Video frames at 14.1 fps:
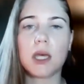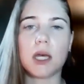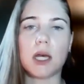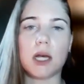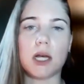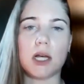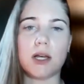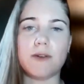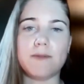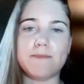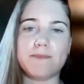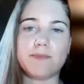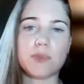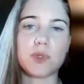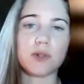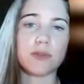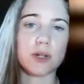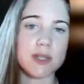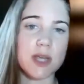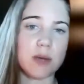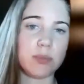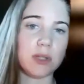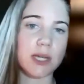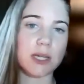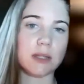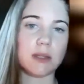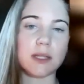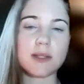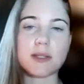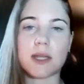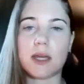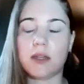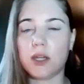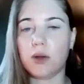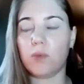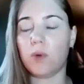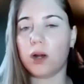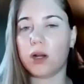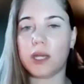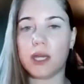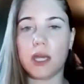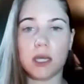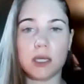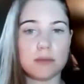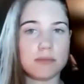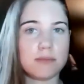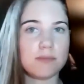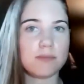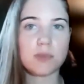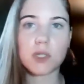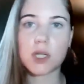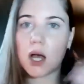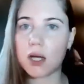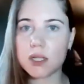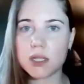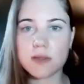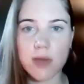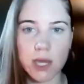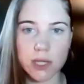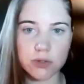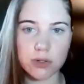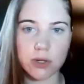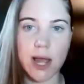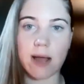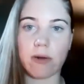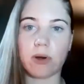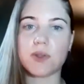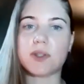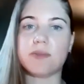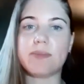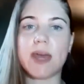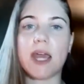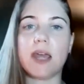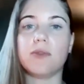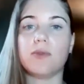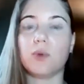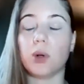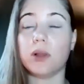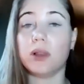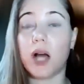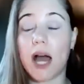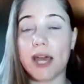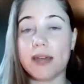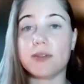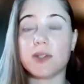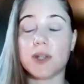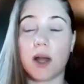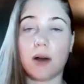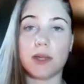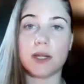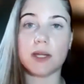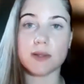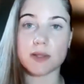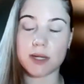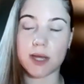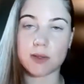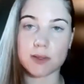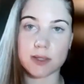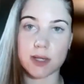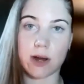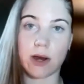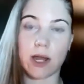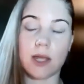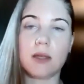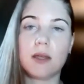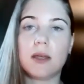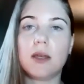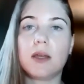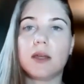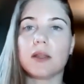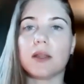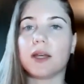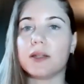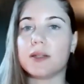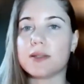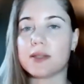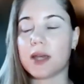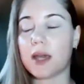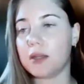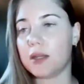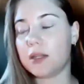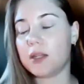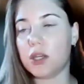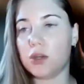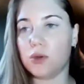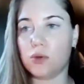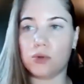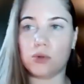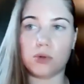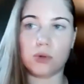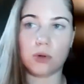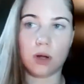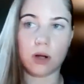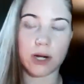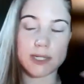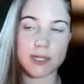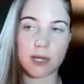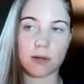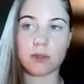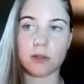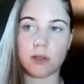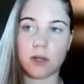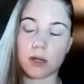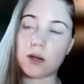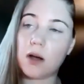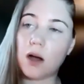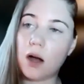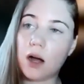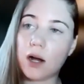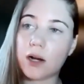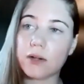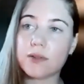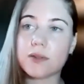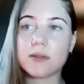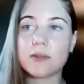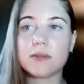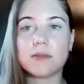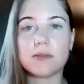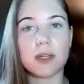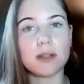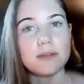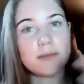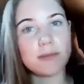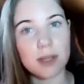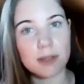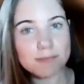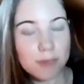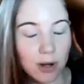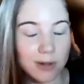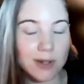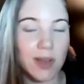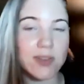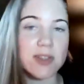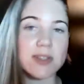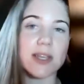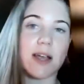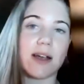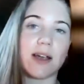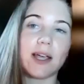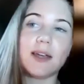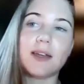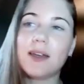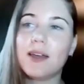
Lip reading: So for example, like let's say that you're working tons of extra hours to pay for a lifestyle that isn't necessary. Like let's say that you are in debt with a lot of cars that aren't necessary,